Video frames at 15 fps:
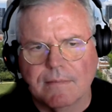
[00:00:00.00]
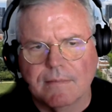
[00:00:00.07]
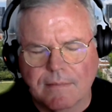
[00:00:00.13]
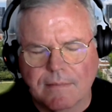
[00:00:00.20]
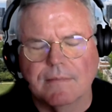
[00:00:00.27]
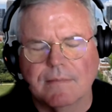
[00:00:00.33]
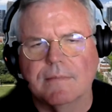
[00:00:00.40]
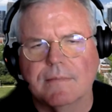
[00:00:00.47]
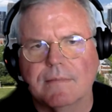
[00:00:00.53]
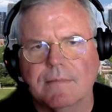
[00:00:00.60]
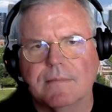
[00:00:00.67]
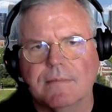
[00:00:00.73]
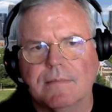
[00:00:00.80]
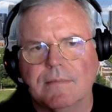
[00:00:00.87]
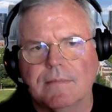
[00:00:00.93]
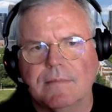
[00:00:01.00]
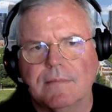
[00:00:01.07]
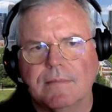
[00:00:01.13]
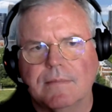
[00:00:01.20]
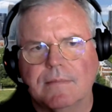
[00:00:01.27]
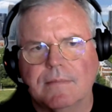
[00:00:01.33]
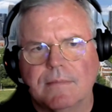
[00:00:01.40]

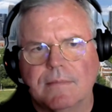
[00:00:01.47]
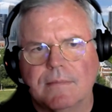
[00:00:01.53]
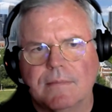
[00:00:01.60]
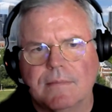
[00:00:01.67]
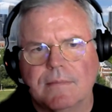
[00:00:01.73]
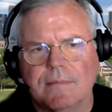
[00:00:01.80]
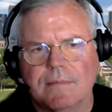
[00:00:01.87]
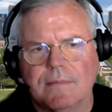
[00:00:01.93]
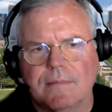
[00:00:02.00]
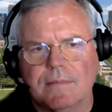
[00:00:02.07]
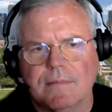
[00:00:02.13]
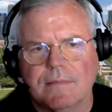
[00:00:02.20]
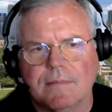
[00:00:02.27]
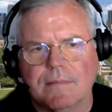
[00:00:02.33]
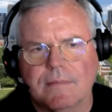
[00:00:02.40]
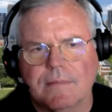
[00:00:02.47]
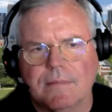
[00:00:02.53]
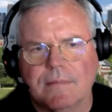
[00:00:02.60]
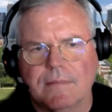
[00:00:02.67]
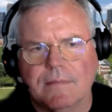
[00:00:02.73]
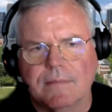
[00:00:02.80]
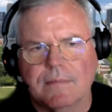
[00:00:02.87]

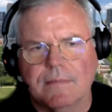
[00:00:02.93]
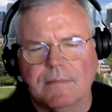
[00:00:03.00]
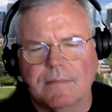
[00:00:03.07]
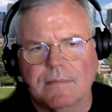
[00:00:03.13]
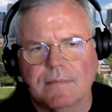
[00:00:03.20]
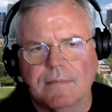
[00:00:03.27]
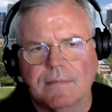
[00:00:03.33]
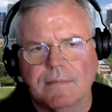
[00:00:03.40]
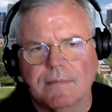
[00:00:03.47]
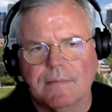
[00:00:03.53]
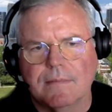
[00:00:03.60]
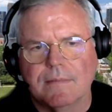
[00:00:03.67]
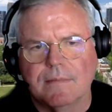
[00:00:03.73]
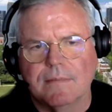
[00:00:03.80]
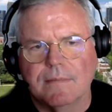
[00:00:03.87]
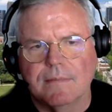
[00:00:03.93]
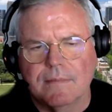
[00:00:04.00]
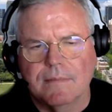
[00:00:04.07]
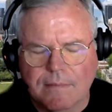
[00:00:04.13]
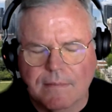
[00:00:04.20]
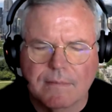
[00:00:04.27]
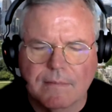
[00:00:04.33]

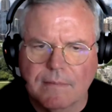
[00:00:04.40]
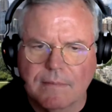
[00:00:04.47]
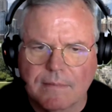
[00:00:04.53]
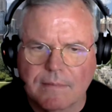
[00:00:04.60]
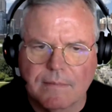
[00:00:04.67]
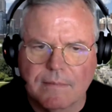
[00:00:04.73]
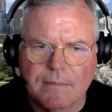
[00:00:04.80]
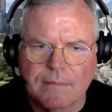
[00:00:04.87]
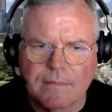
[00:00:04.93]
(silent)